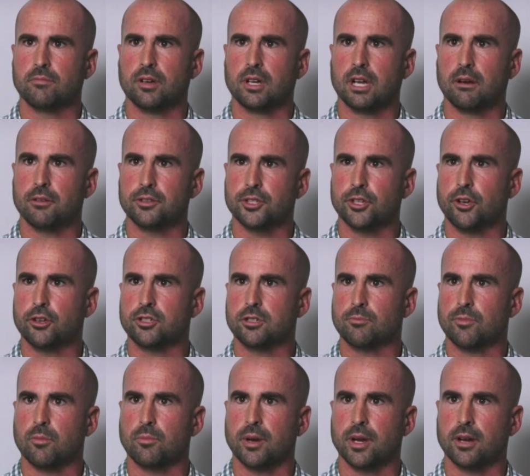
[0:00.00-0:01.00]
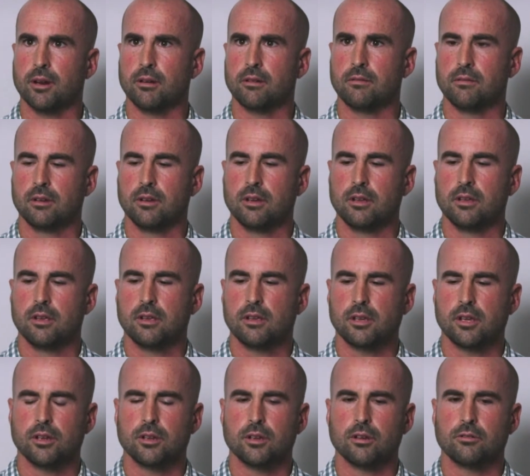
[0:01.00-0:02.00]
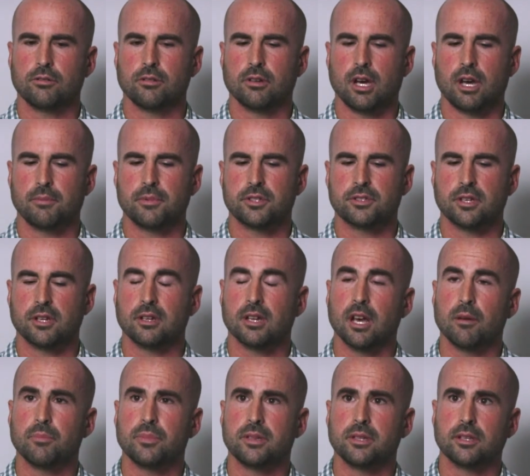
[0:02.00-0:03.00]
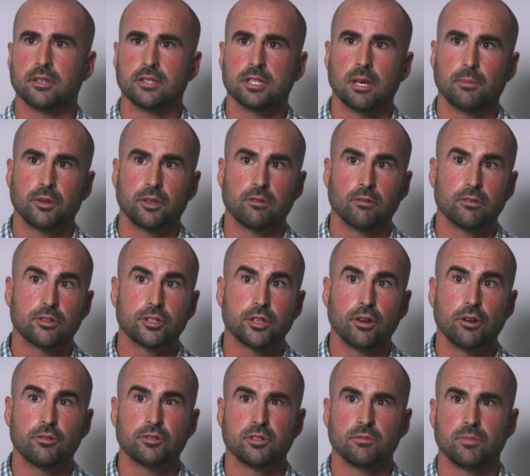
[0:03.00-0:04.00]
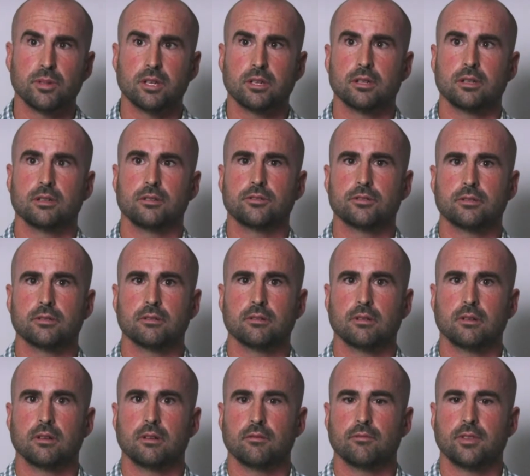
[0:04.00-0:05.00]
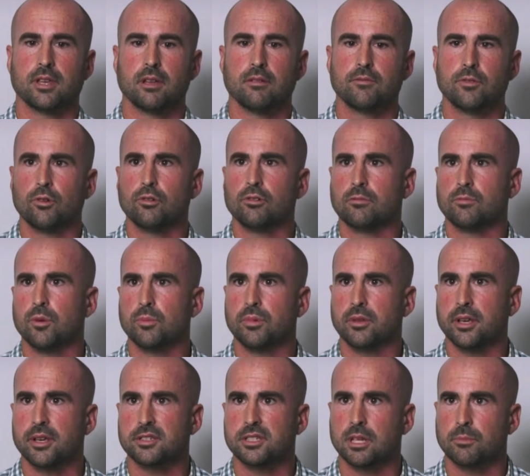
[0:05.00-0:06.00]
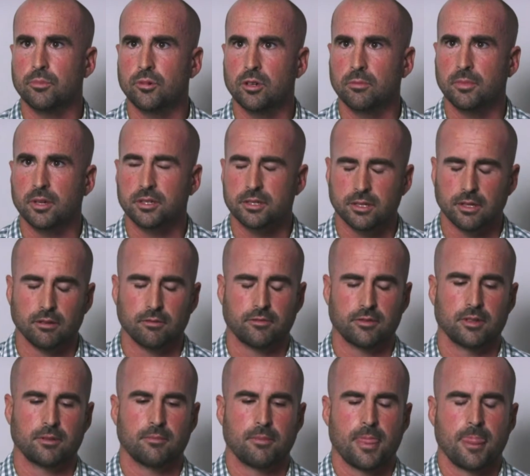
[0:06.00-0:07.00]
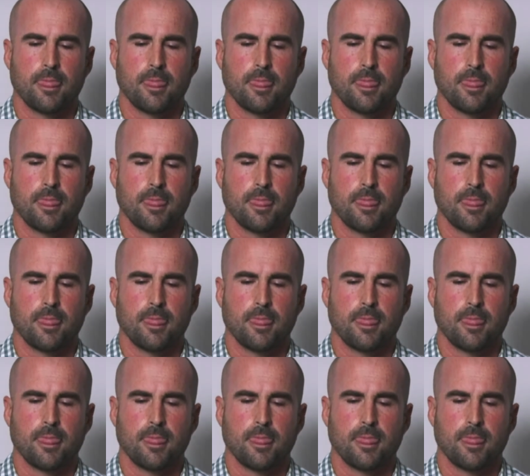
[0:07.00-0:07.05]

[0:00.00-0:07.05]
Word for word: But I was also prepared, you know, to obviously not be accepted or chosen because of that vulnerable place I put myself in.